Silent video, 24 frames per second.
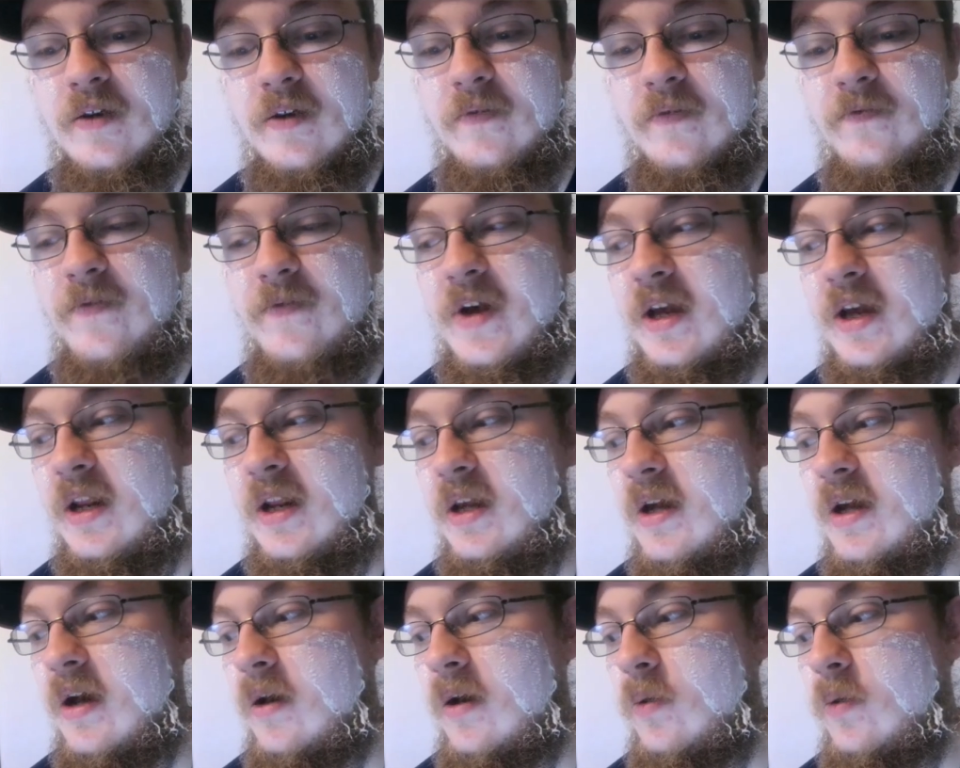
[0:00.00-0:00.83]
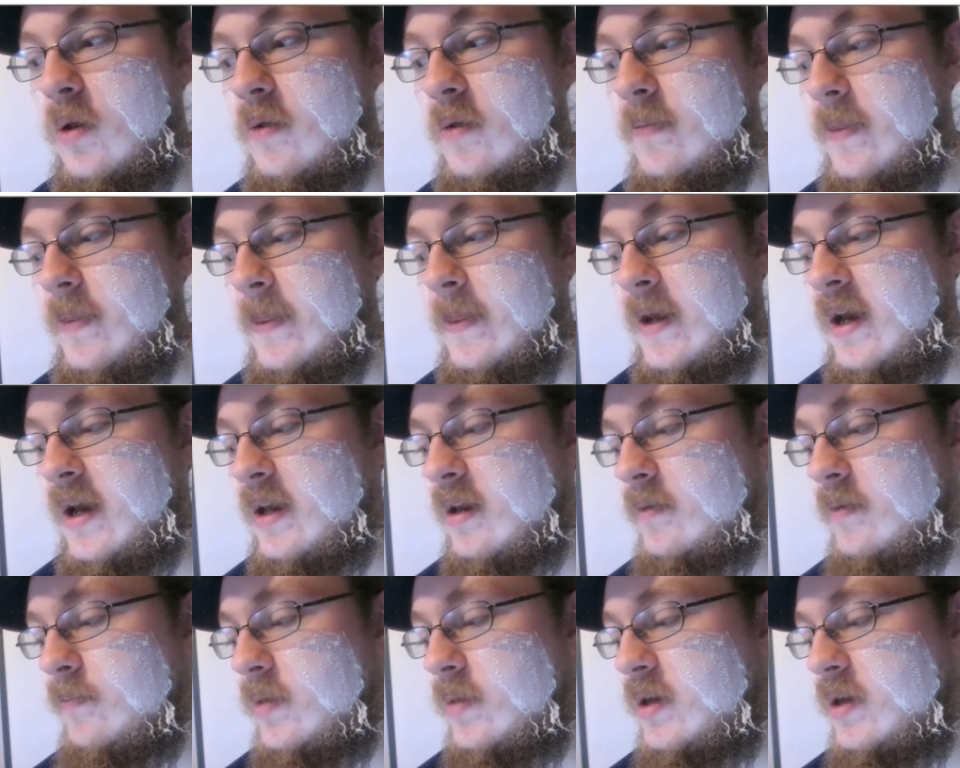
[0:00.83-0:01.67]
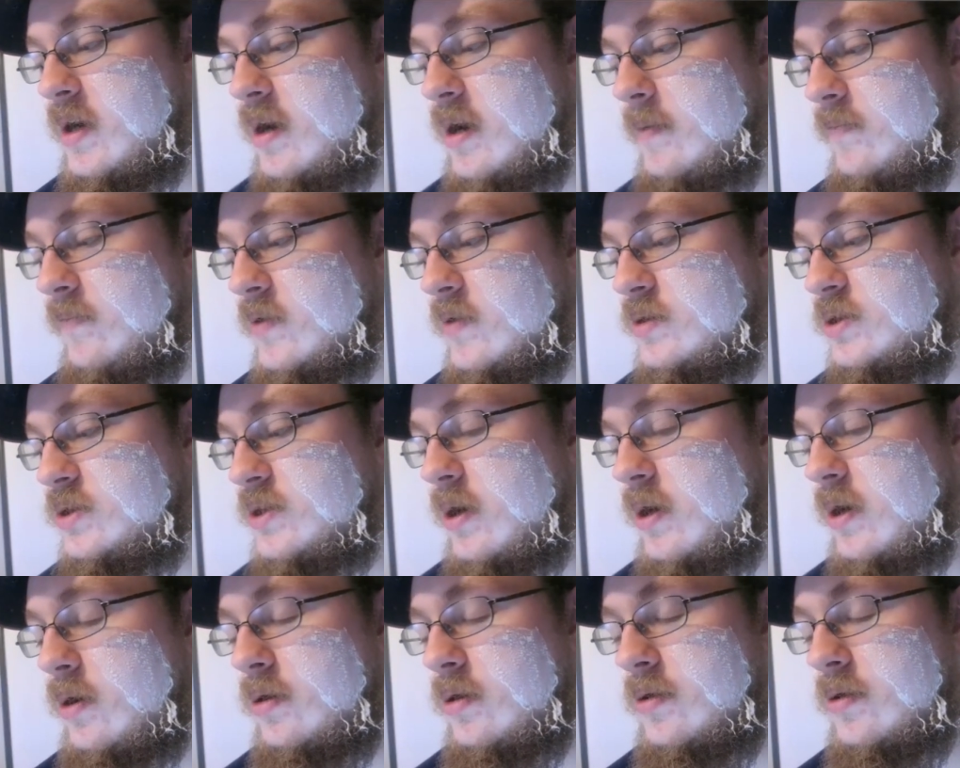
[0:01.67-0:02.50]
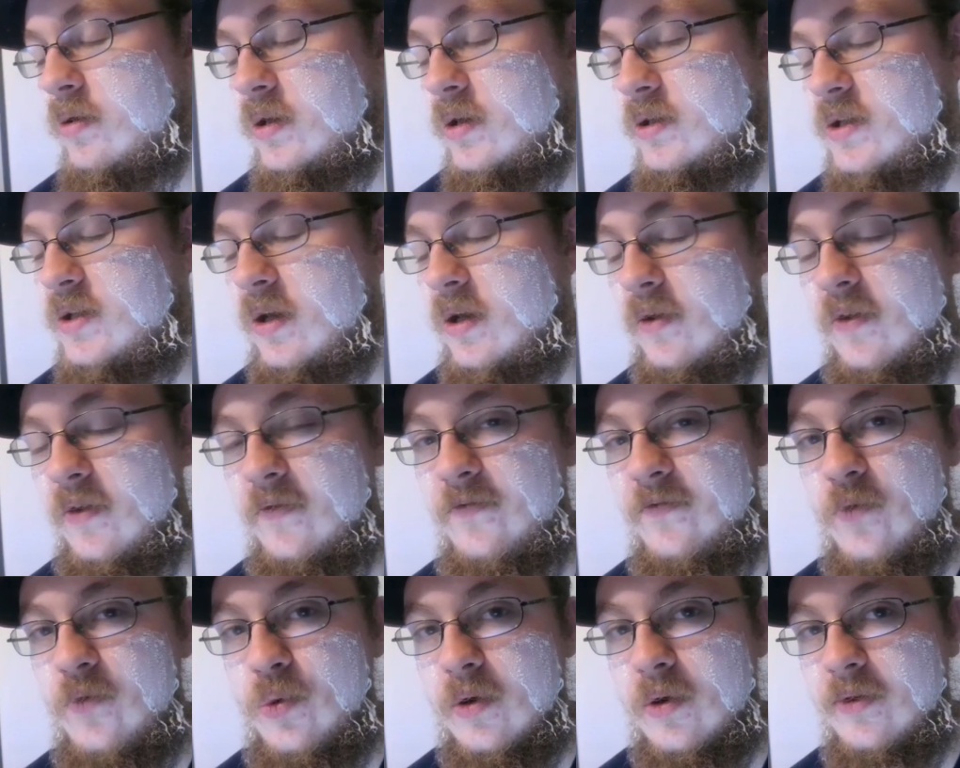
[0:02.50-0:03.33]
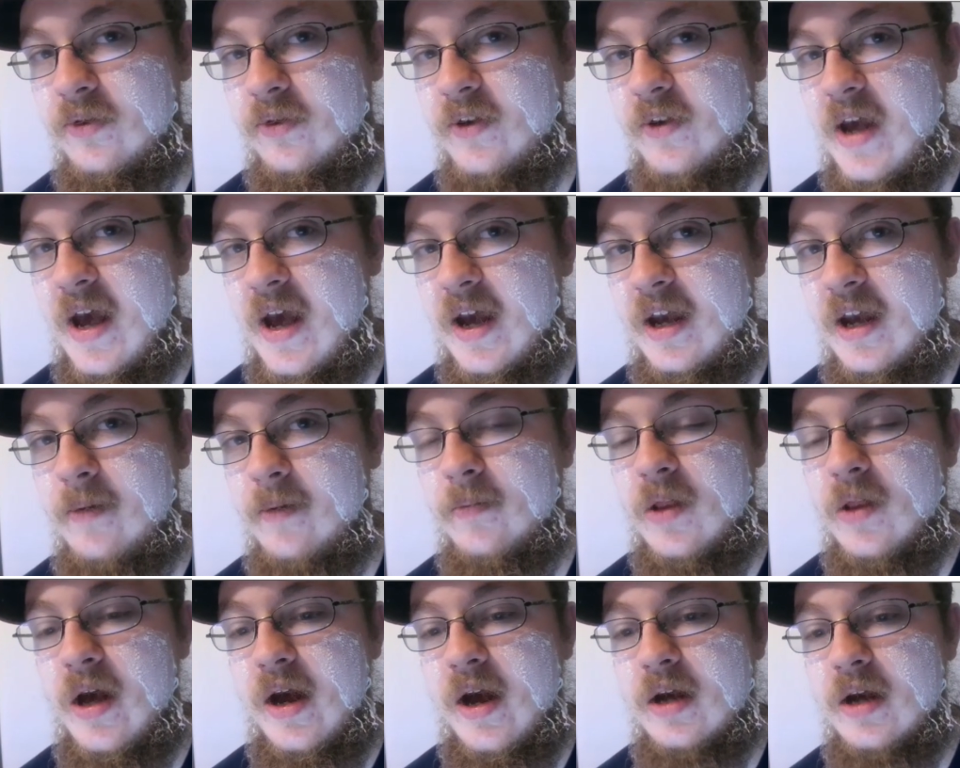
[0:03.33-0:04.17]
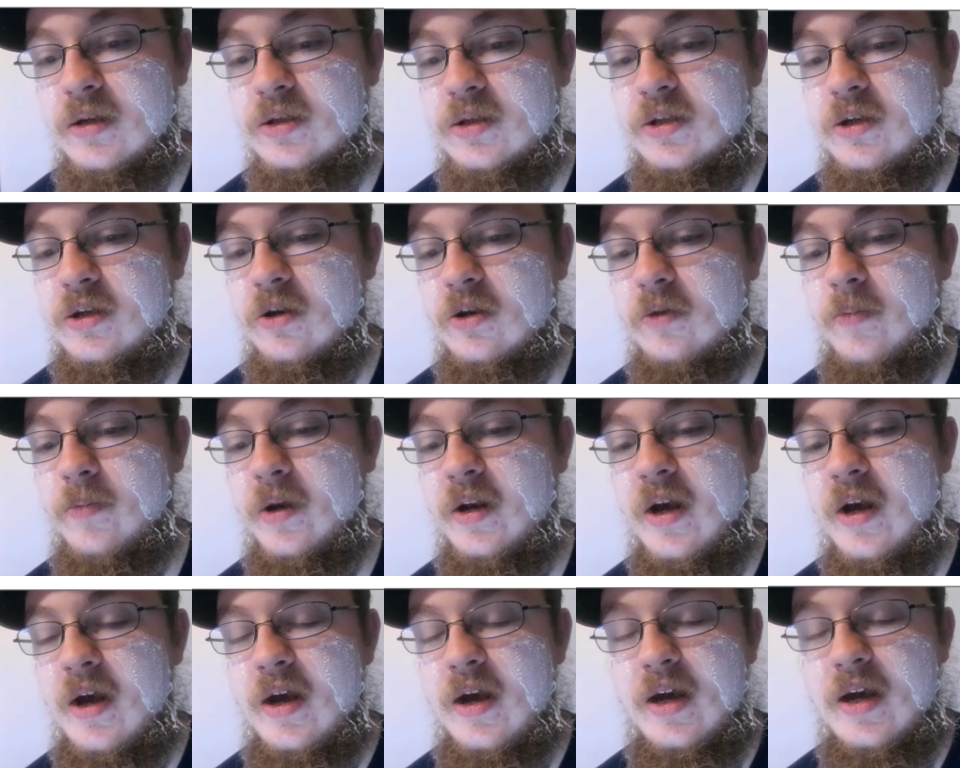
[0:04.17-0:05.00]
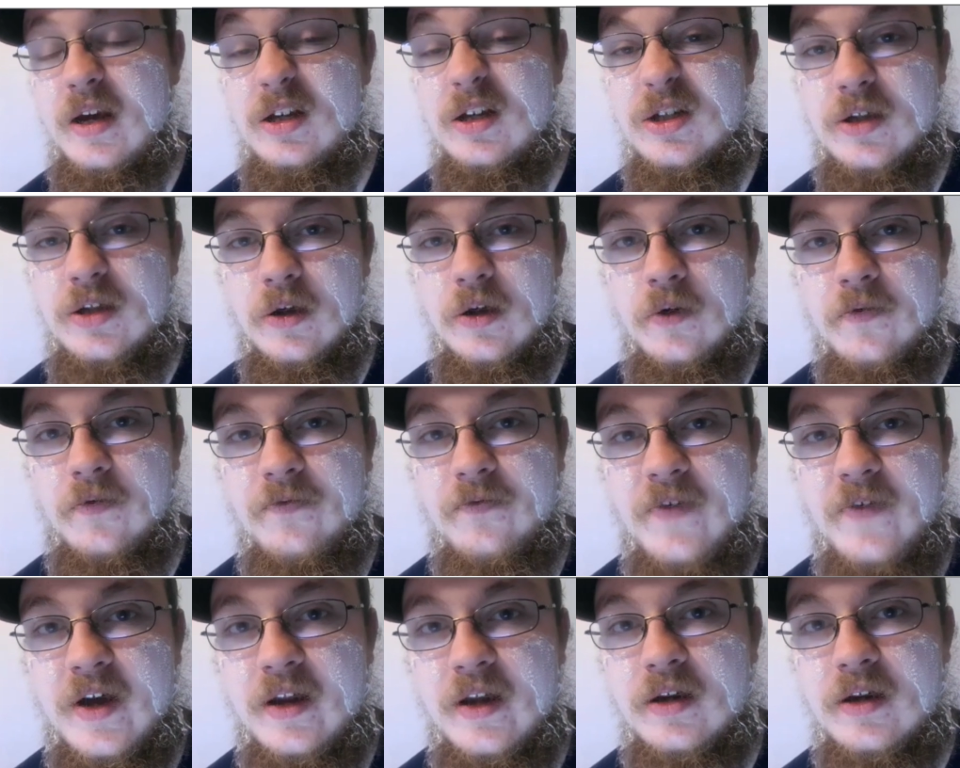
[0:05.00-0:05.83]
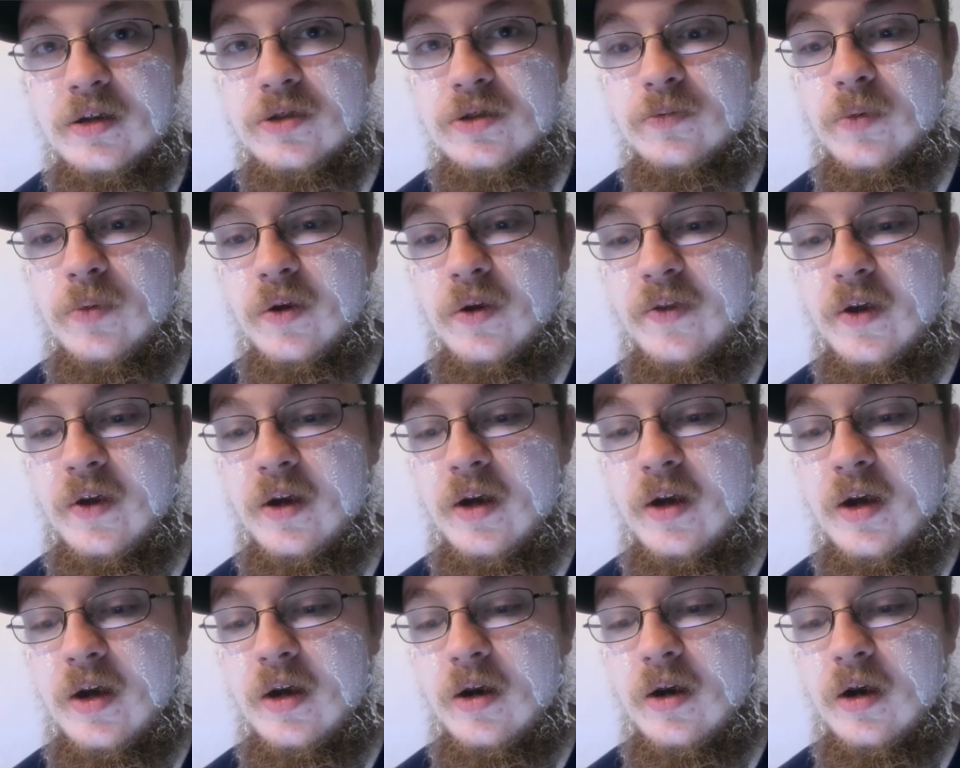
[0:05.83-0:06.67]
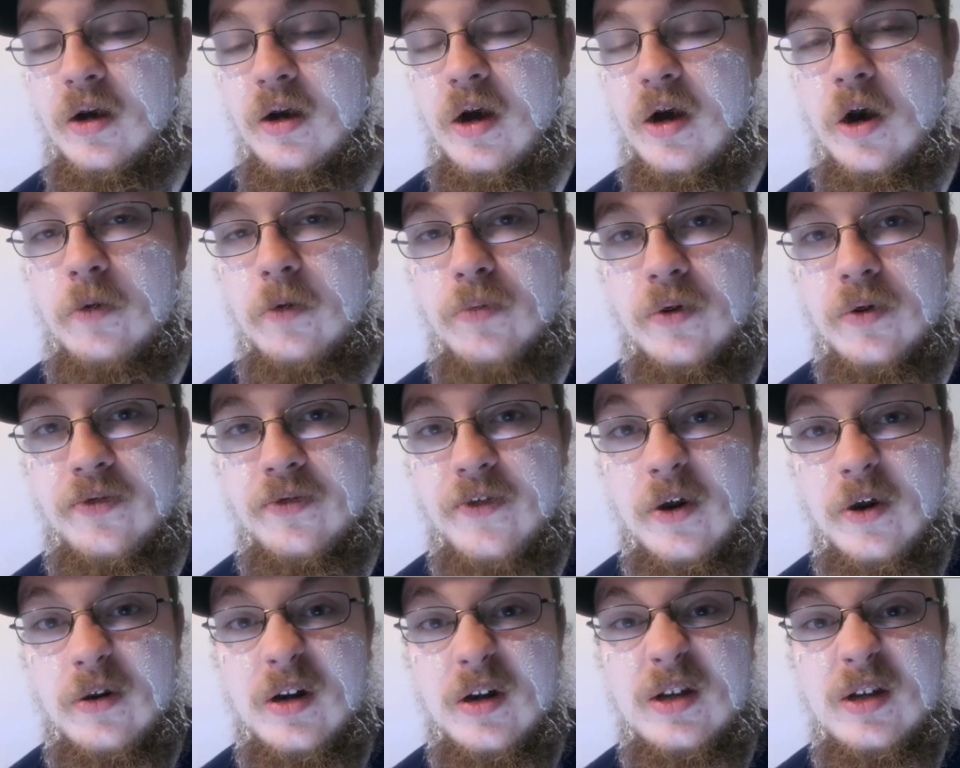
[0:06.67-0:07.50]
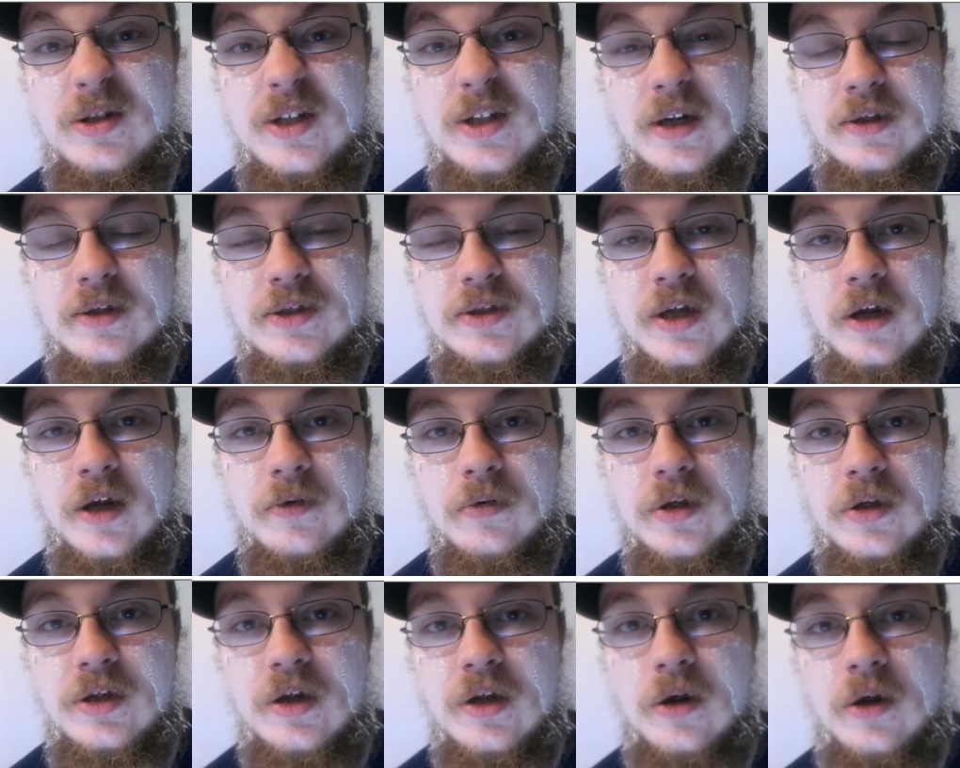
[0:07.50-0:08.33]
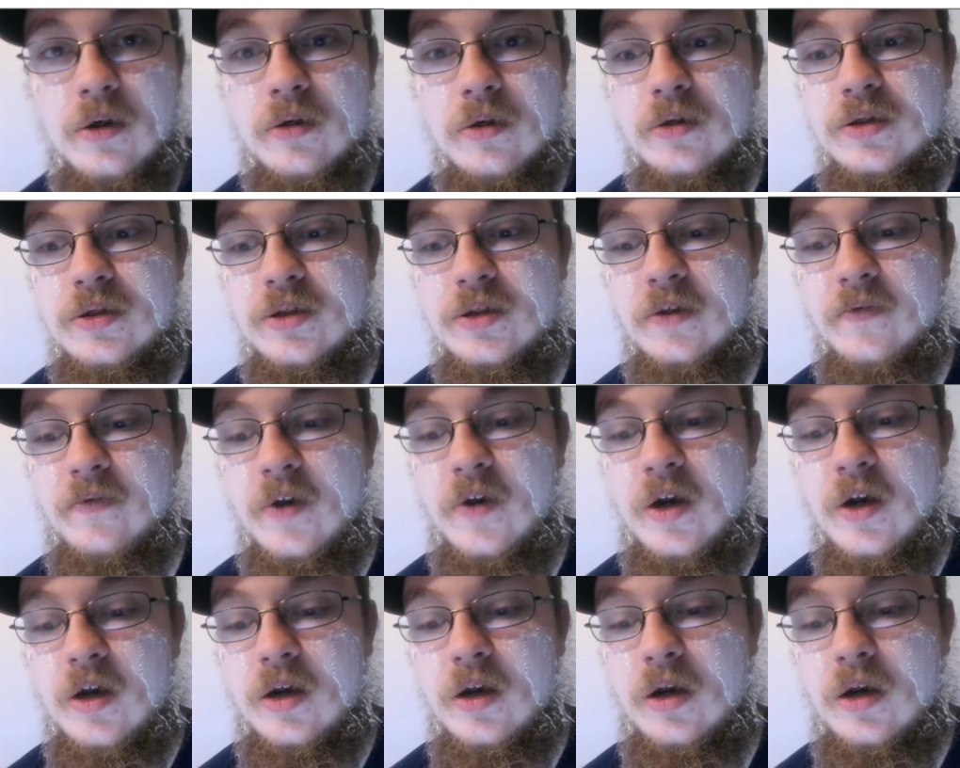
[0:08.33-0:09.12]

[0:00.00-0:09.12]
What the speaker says: video. He didn't become the starter until the 4th game last year, but he still finished with over 3,600 yards of